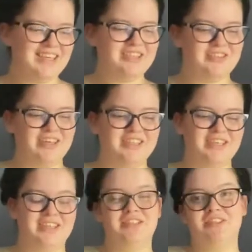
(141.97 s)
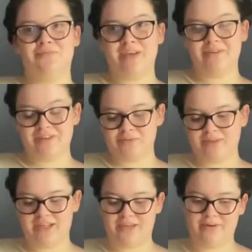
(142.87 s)
So I decided to just make the
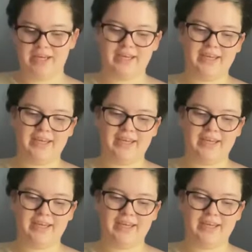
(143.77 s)
recipe anyway